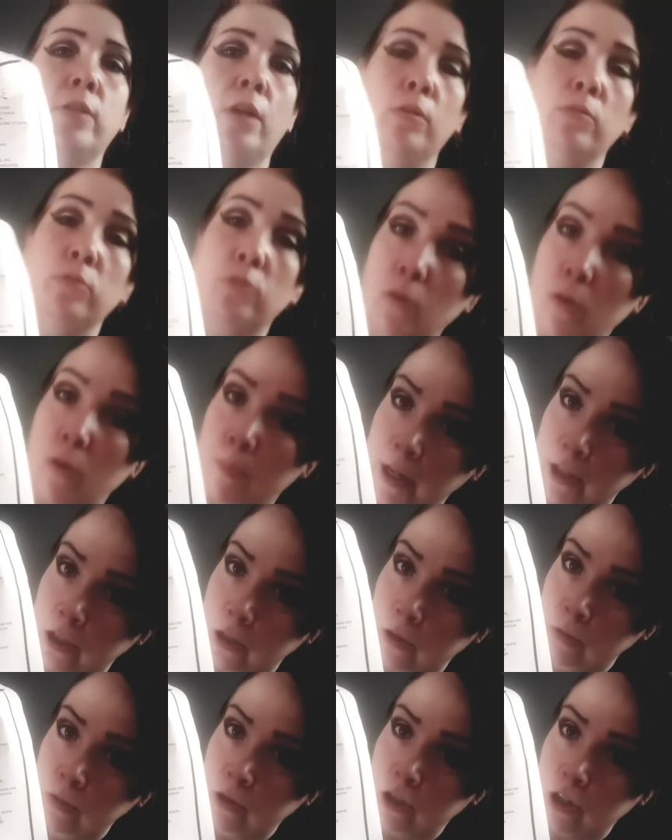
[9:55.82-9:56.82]
or
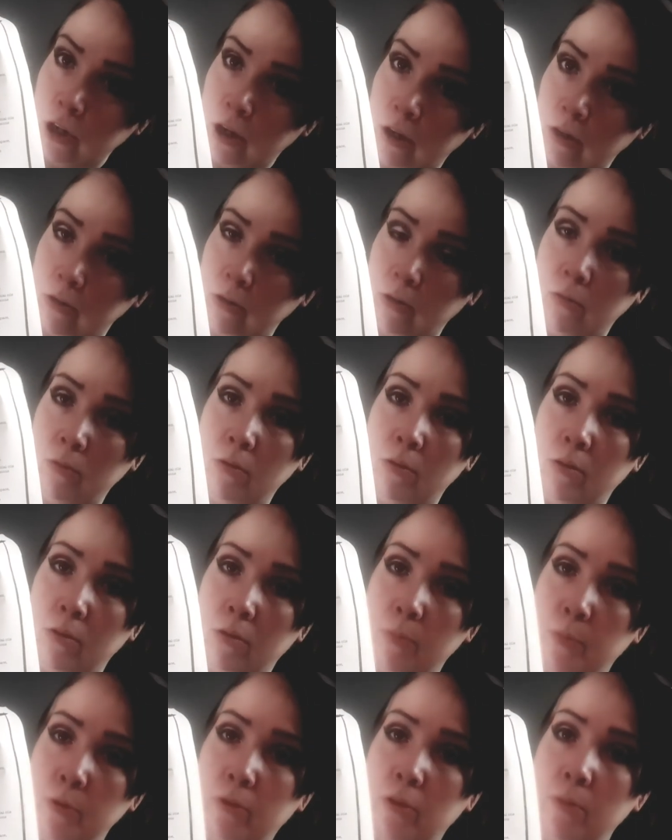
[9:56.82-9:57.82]
magical journal or
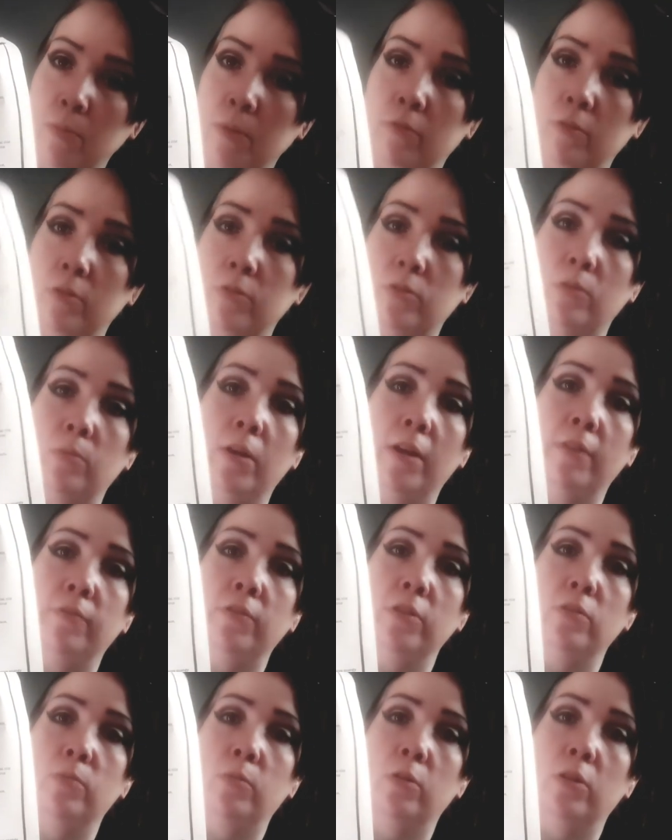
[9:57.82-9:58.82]
book of mirrors or whatever
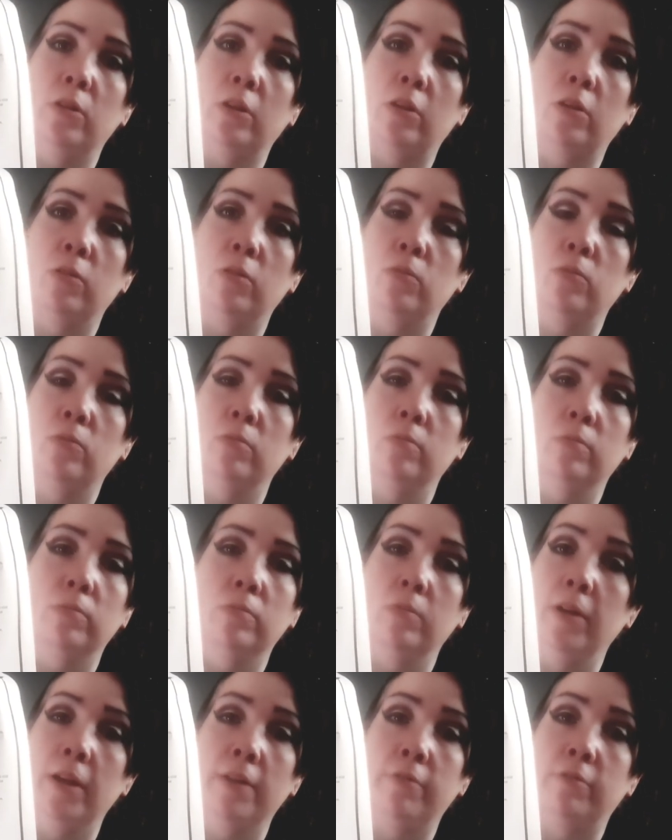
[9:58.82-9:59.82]
you want to call,
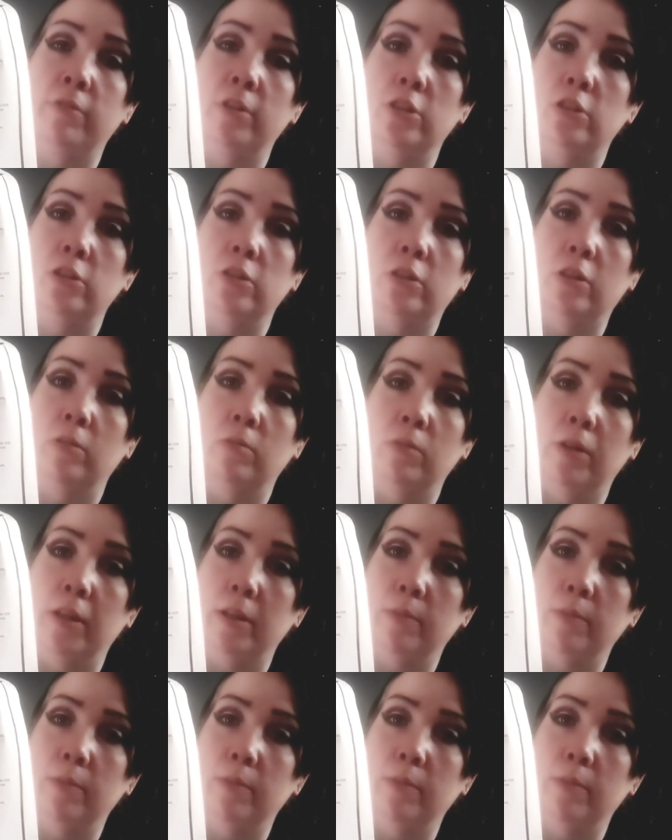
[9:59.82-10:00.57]
whatever it is you call it,